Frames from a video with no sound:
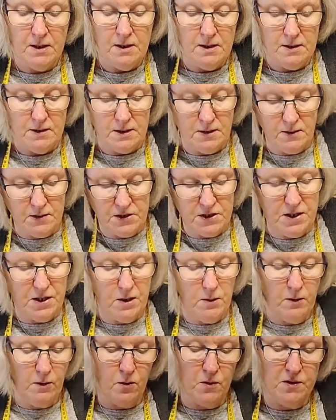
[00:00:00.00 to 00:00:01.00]
It's nice to
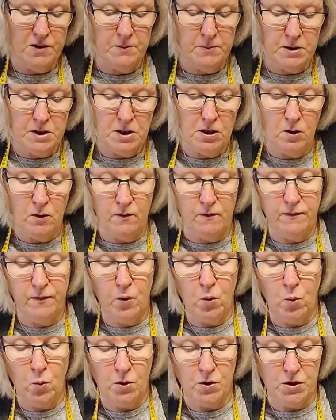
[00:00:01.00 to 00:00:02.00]
know I've got something to look
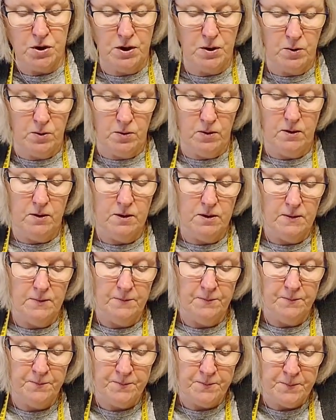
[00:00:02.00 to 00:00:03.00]
forward to.
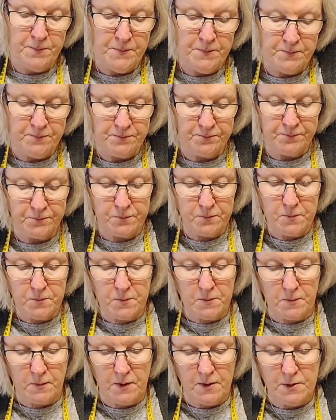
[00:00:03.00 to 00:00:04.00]

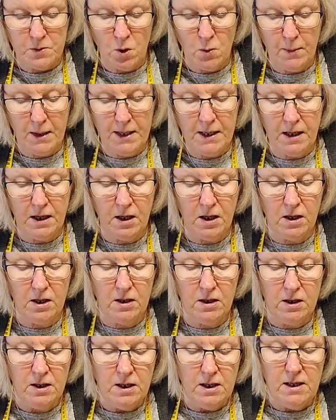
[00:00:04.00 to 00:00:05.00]
So I made like
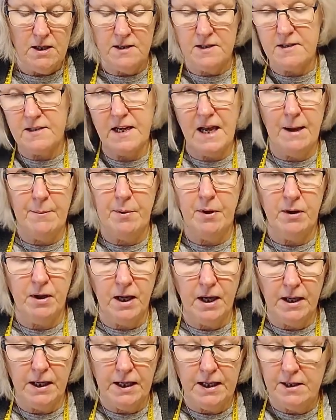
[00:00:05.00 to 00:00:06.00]
a slab and
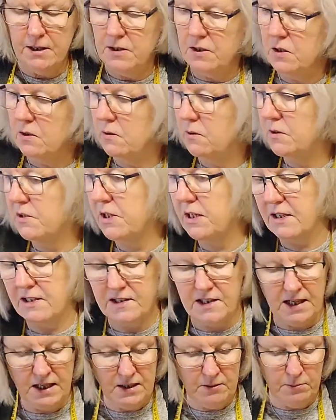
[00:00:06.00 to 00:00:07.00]
cut it into
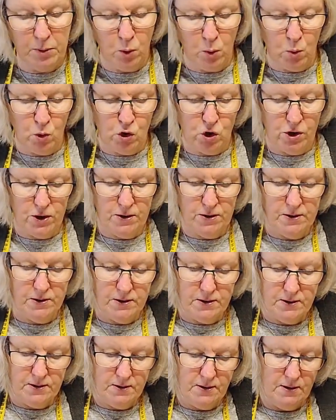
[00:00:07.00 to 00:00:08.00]
16
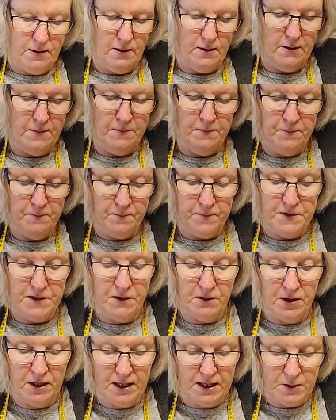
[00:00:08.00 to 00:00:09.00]
portions.
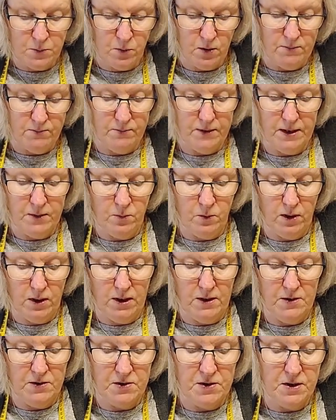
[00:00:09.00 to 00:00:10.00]
Duncan had one
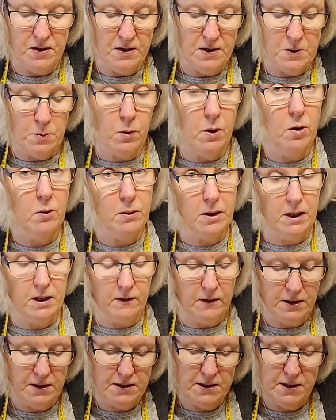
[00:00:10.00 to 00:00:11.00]
last night as well, he
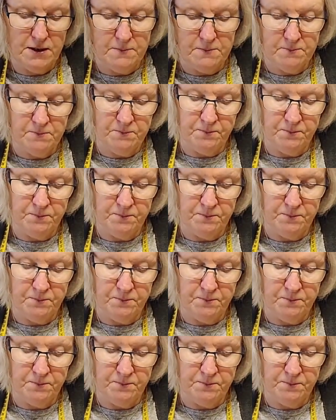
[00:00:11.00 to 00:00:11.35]
liked it.